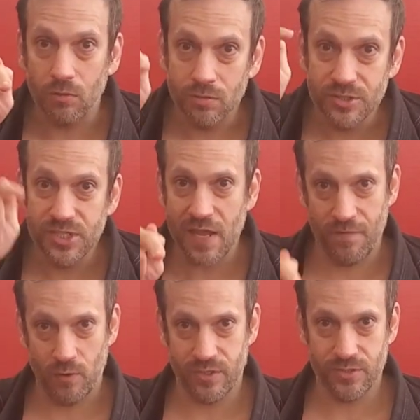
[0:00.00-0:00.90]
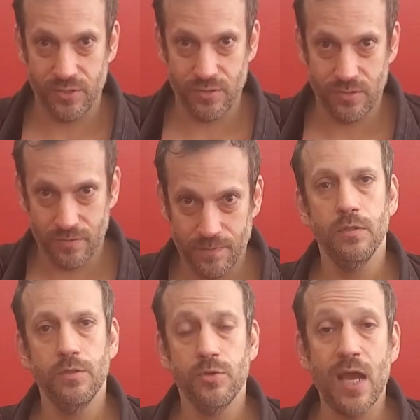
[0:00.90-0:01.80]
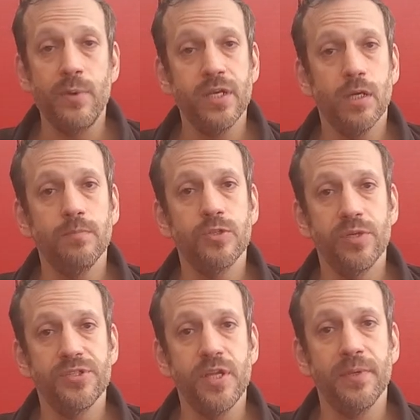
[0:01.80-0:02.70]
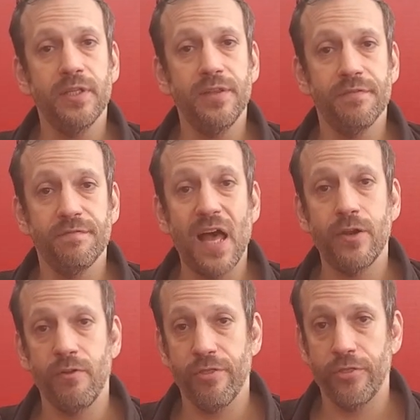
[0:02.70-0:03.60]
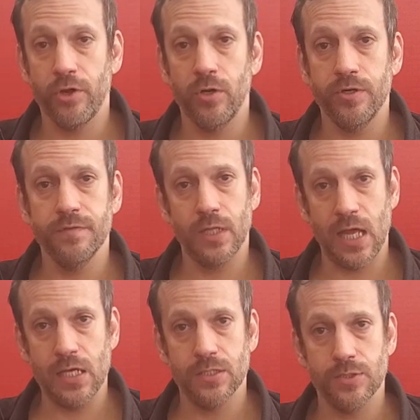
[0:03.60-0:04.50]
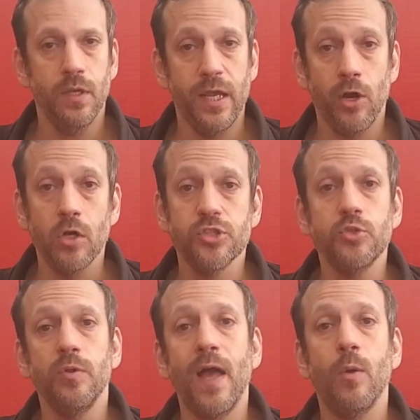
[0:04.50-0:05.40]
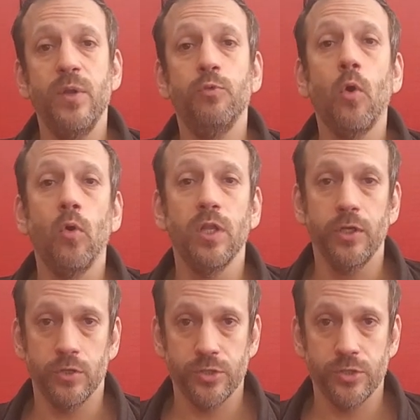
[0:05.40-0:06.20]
stay focused. So now we come to what is typically the final third of class. And in our school, that would be rolling or